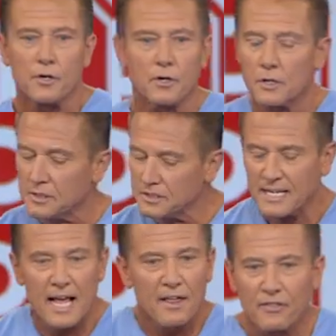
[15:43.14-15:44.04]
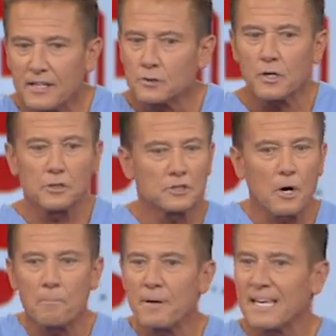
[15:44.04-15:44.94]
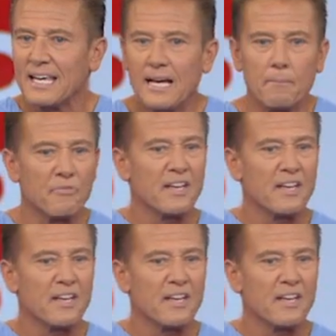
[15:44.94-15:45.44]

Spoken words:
You're going to see things are going to start picking up.